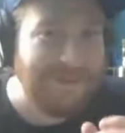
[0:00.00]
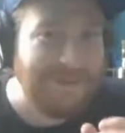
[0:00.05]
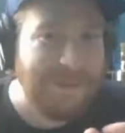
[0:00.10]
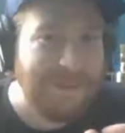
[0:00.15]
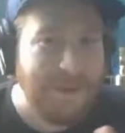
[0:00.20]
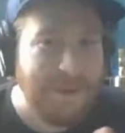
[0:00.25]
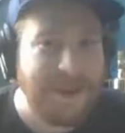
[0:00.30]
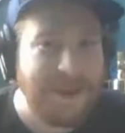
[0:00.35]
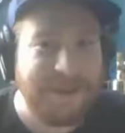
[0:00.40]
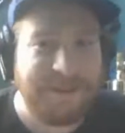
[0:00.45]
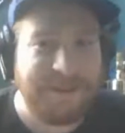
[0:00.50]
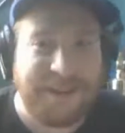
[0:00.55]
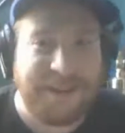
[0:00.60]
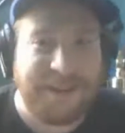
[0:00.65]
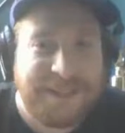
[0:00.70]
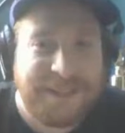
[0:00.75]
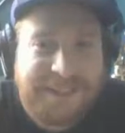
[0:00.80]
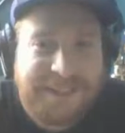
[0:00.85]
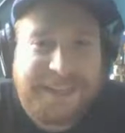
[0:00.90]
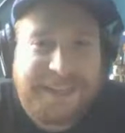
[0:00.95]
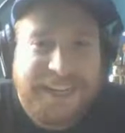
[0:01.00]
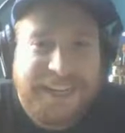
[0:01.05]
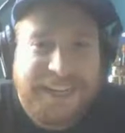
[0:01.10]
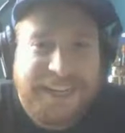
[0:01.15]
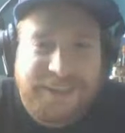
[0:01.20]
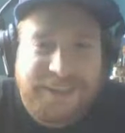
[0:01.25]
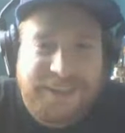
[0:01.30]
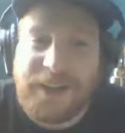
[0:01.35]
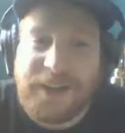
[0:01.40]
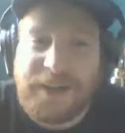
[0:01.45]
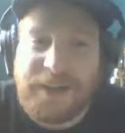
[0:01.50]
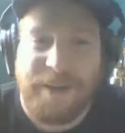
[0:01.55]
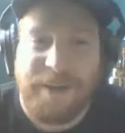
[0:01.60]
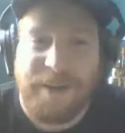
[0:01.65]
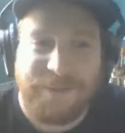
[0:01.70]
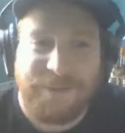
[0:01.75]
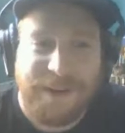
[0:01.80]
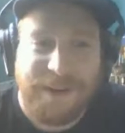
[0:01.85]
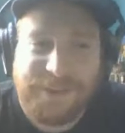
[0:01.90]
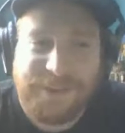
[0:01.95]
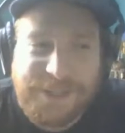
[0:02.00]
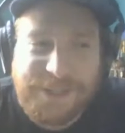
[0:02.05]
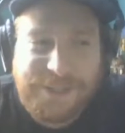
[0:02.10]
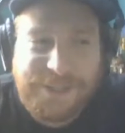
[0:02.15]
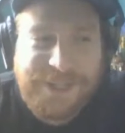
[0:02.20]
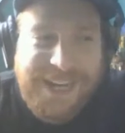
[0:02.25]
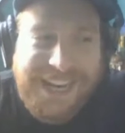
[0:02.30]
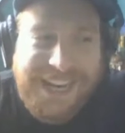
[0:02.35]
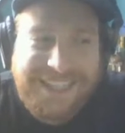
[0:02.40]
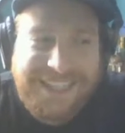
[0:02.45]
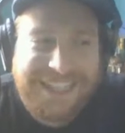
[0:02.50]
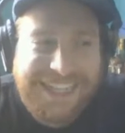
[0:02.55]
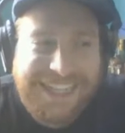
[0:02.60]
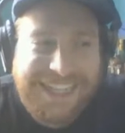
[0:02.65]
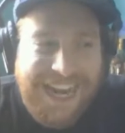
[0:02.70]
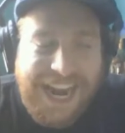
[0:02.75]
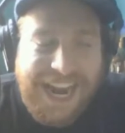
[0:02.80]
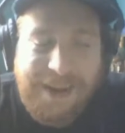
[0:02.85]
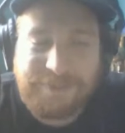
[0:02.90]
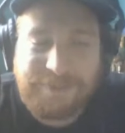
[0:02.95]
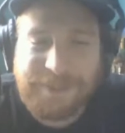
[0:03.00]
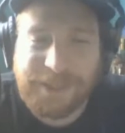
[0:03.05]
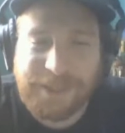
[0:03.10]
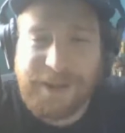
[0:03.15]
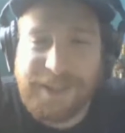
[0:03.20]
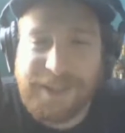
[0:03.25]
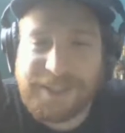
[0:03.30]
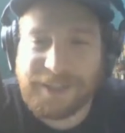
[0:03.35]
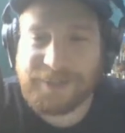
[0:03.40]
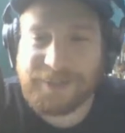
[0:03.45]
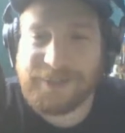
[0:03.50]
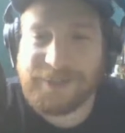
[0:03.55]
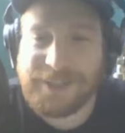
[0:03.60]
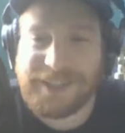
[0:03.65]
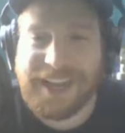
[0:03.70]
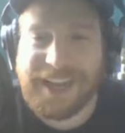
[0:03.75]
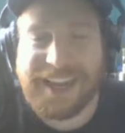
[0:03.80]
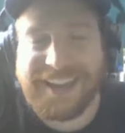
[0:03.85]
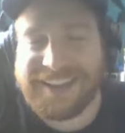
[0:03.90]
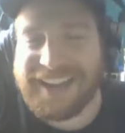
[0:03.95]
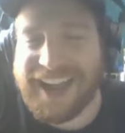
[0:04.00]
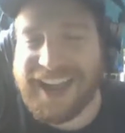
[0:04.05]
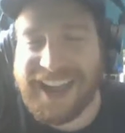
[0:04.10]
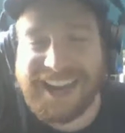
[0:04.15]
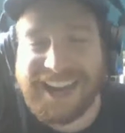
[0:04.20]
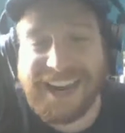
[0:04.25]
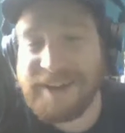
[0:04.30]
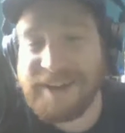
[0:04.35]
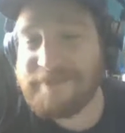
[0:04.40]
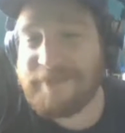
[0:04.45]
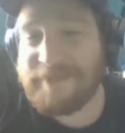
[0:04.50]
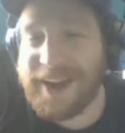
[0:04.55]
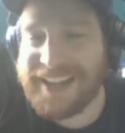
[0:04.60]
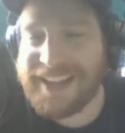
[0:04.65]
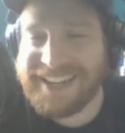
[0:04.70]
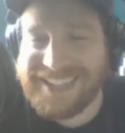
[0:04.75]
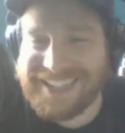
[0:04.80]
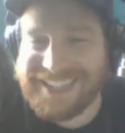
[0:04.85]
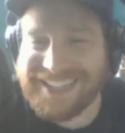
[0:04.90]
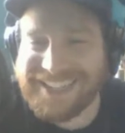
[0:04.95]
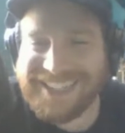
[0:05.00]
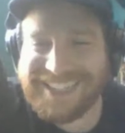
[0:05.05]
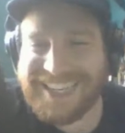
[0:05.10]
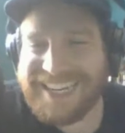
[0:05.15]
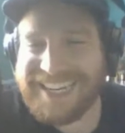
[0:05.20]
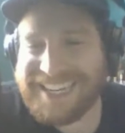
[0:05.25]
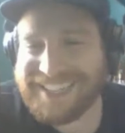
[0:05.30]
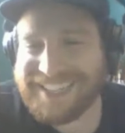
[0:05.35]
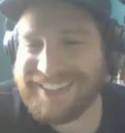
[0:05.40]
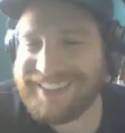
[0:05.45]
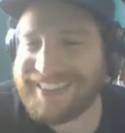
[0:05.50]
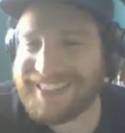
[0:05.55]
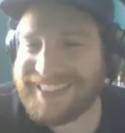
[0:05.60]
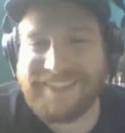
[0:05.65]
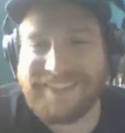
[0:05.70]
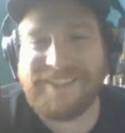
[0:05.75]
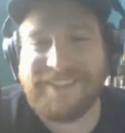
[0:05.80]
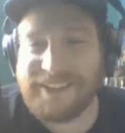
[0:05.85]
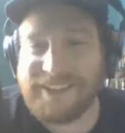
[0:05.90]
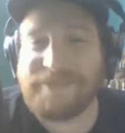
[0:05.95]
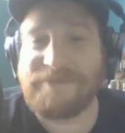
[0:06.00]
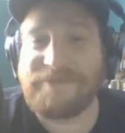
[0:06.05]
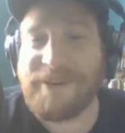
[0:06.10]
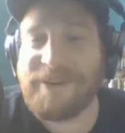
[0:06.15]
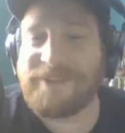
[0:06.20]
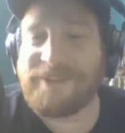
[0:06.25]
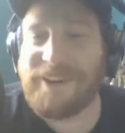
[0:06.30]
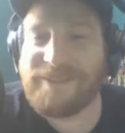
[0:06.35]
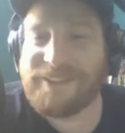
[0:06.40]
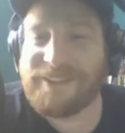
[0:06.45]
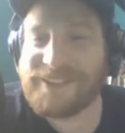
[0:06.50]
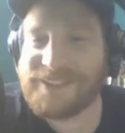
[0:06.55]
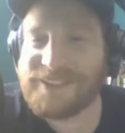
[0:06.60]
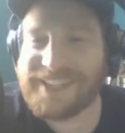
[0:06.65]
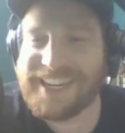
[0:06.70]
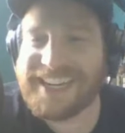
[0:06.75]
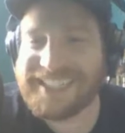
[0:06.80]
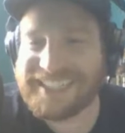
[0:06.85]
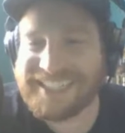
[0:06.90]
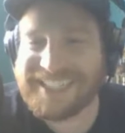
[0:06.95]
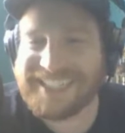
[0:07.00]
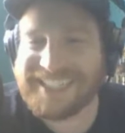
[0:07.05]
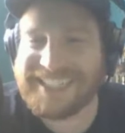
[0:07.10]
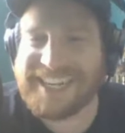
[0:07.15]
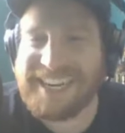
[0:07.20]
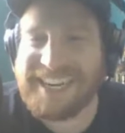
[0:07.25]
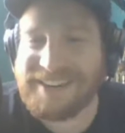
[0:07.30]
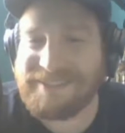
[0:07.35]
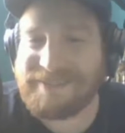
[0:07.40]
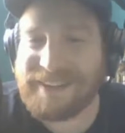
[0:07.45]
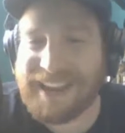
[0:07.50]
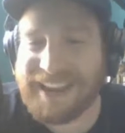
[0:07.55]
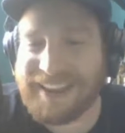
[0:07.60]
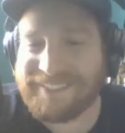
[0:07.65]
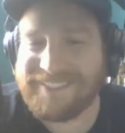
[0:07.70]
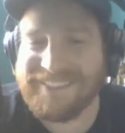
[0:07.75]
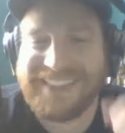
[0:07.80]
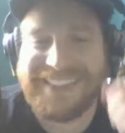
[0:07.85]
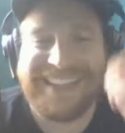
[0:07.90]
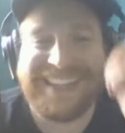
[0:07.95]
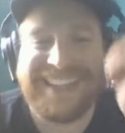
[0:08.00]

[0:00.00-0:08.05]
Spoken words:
for you, because they're talking about revolutionizing the game so much. I kind of bought into this idea that they really were revolutionizing the stand-up game.